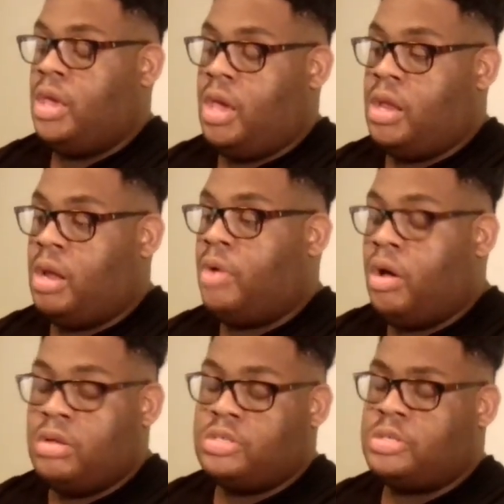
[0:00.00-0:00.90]
And I'm
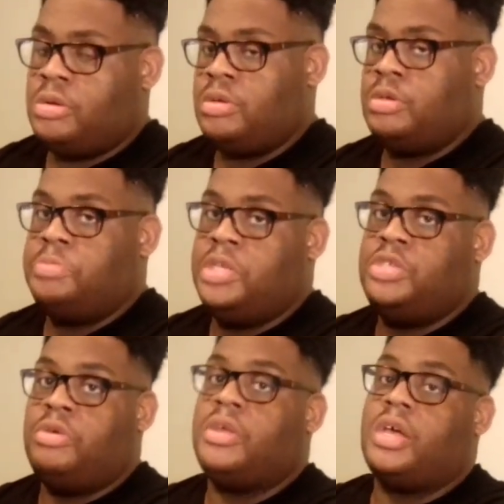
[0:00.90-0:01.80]
also going to be
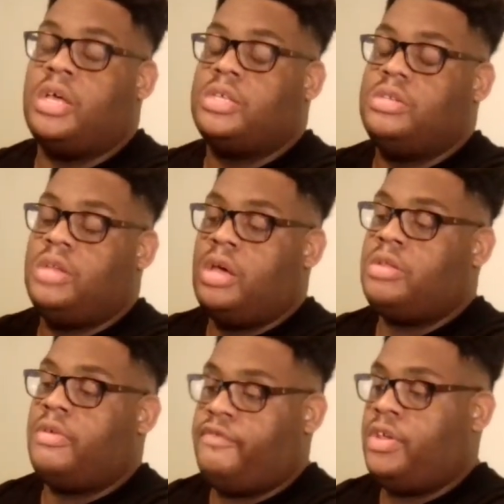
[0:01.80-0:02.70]
doing
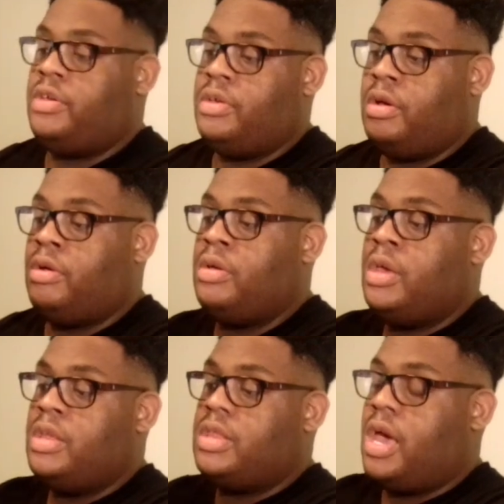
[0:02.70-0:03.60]
another
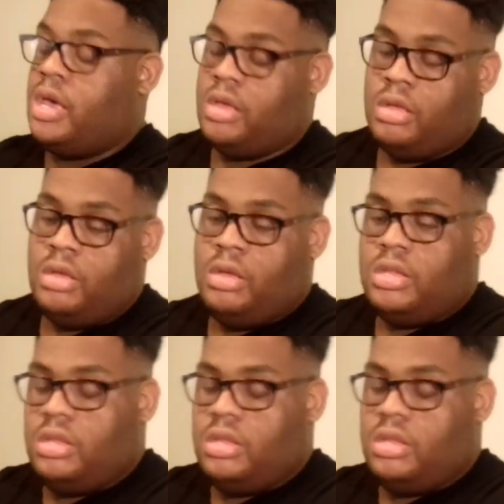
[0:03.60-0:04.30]
video that